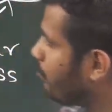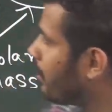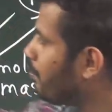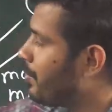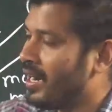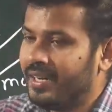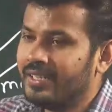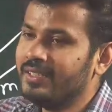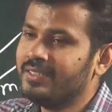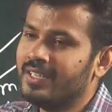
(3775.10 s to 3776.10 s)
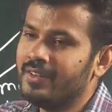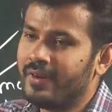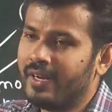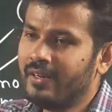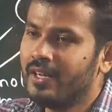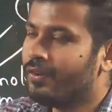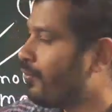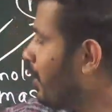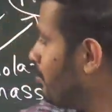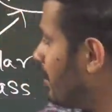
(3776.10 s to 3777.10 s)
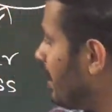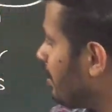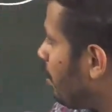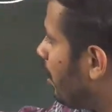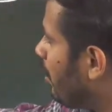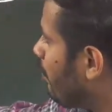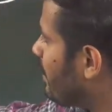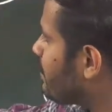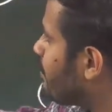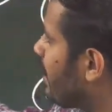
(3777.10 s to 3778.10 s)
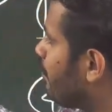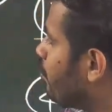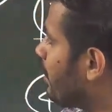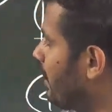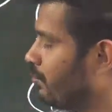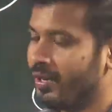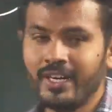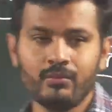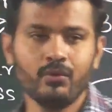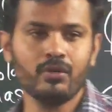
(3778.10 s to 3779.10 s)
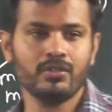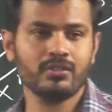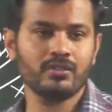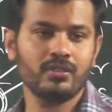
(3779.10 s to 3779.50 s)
or particles given, from that always we have to calculate moles.